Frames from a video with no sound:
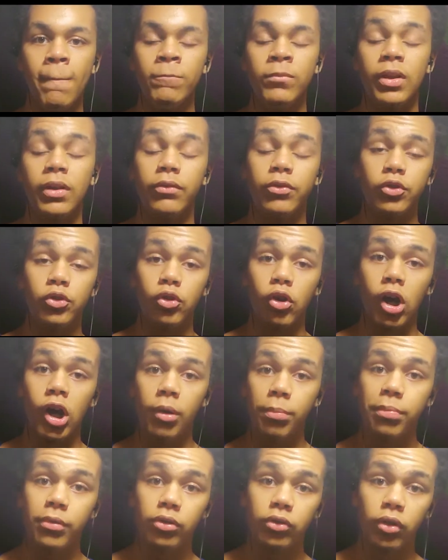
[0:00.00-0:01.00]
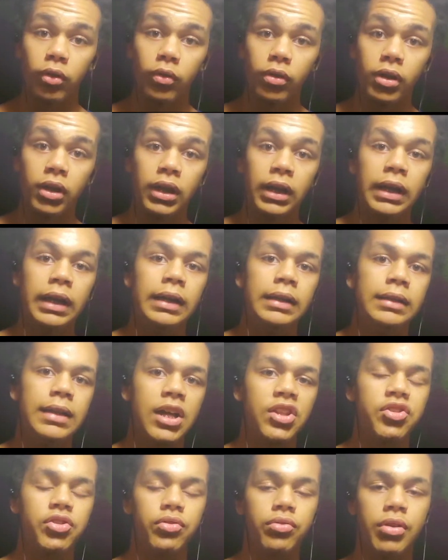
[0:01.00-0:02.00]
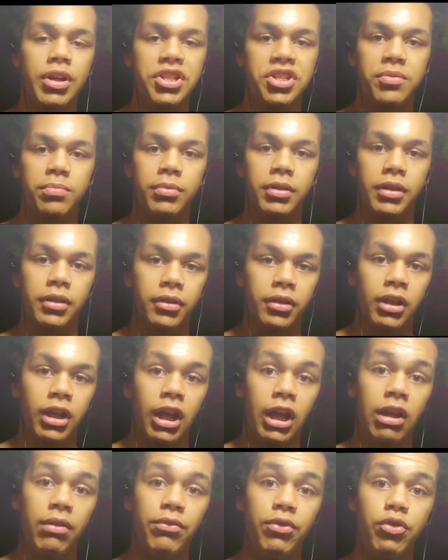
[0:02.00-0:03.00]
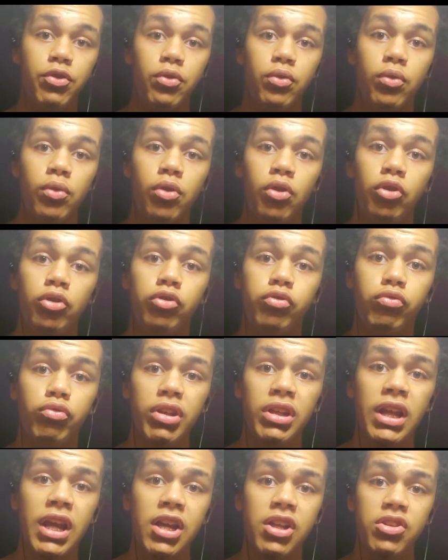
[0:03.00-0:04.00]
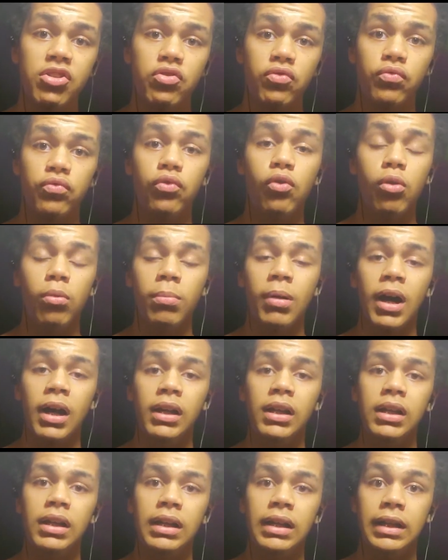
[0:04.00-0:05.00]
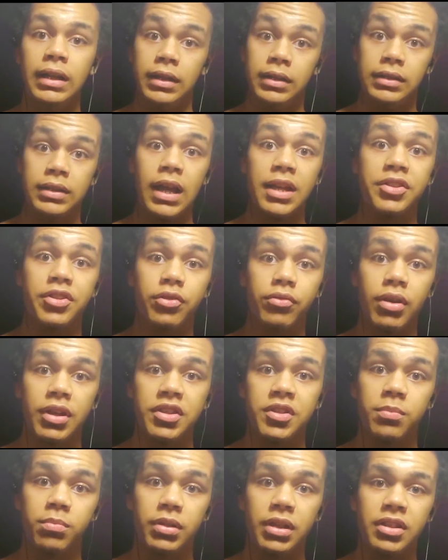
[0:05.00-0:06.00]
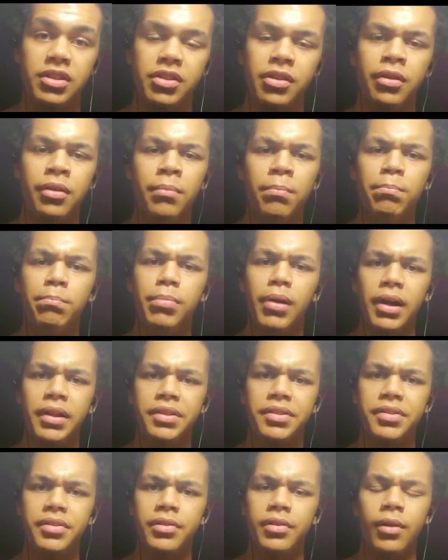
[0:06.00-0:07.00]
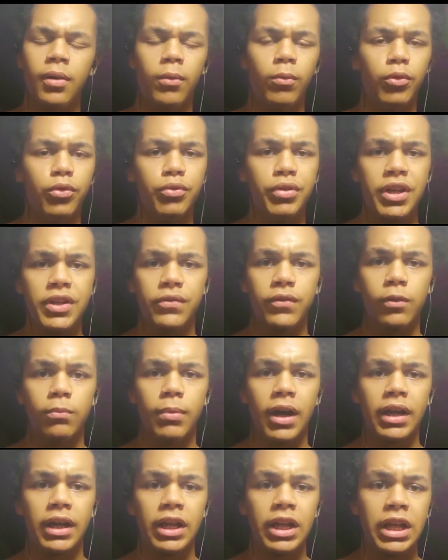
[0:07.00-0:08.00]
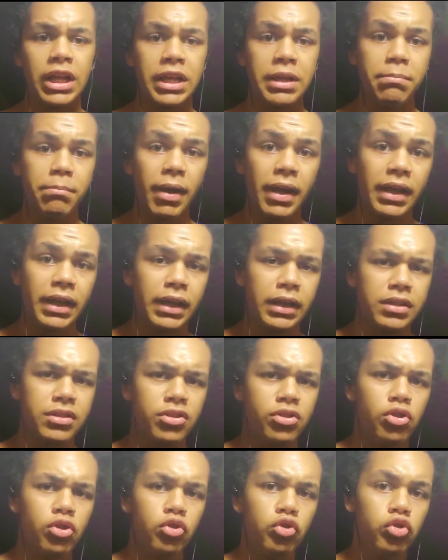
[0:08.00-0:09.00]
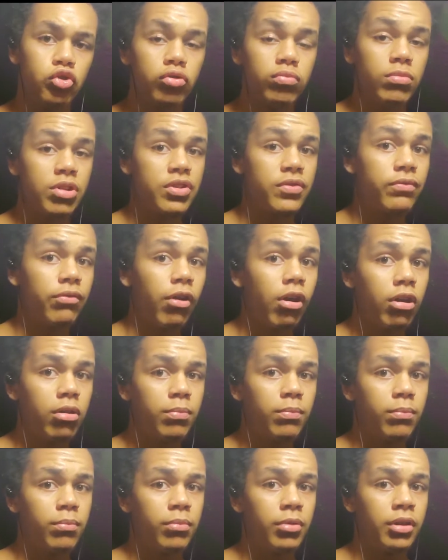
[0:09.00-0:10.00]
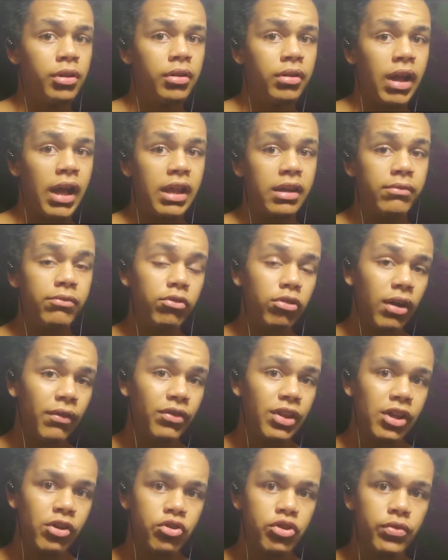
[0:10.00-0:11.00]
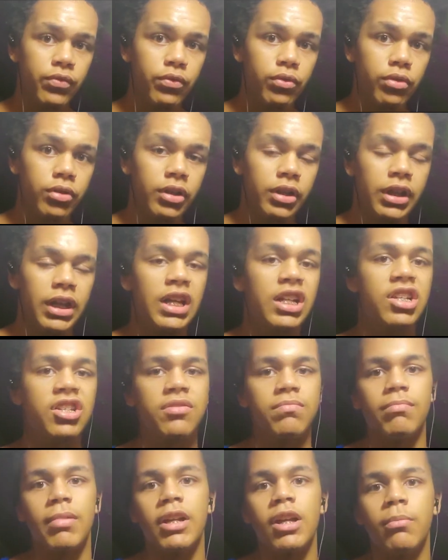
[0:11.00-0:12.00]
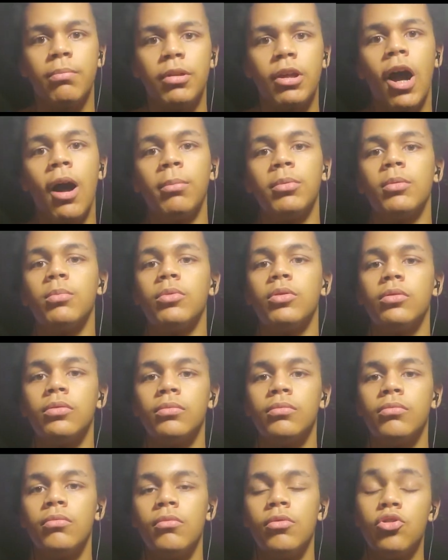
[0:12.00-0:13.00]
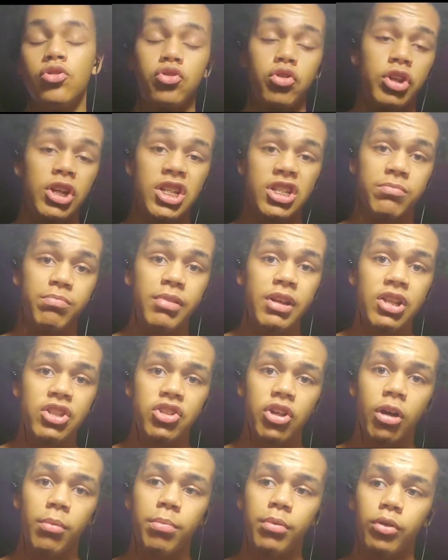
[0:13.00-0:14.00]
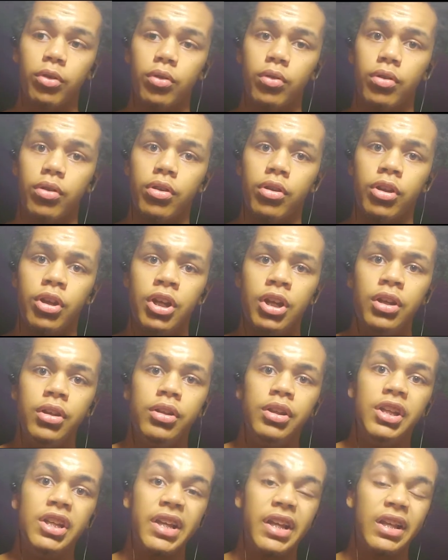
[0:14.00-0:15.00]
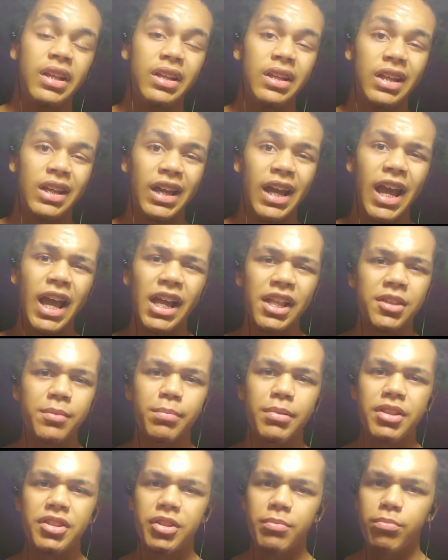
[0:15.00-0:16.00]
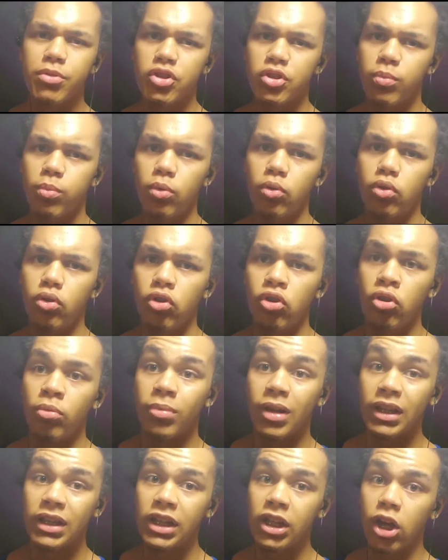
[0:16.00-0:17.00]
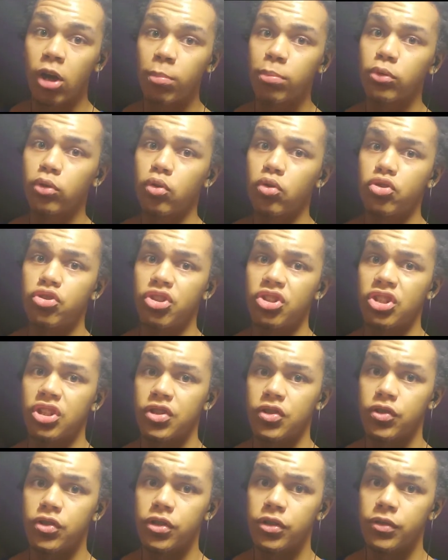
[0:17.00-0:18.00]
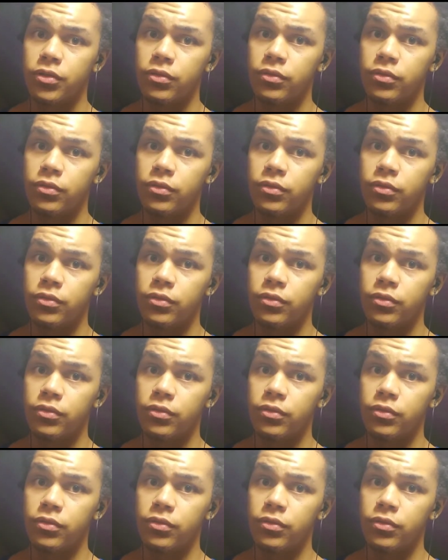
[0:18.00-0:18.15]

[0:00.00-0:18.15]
If you do upper lower, that's a great split. If you do 3 days full body, that's a great split. But 3 days full body, you might get too much volume, and if you don't have the energy for it, it just might not be optimal. So you can split into upper lower, you can split into push pull, but I think upper lower is just as good.